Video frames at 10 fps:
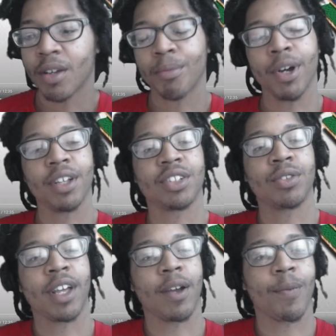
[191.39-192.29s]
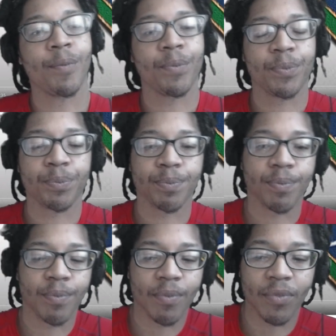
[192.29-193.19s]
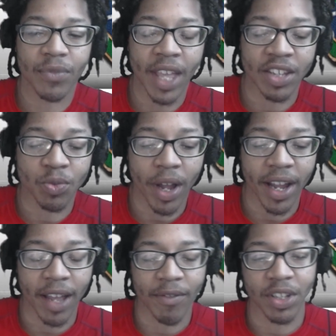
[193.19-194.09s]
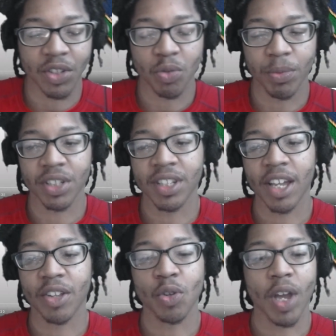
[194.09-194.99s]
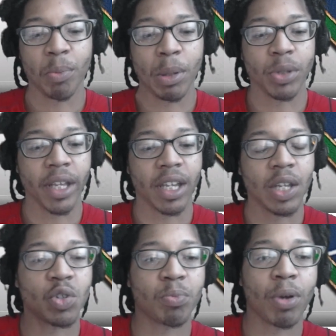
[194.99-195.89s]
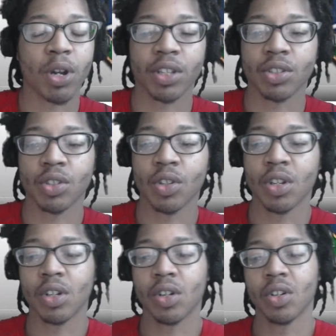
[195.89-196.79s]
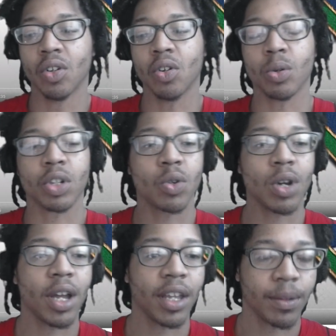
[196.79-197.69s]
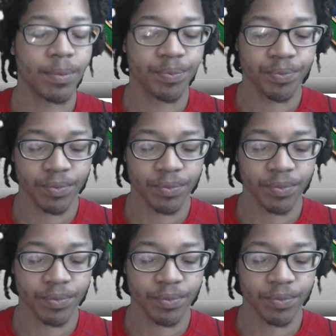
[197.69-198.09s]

But so now, that's why I have an issue, because now you have people like Kendrick Perkins who are crying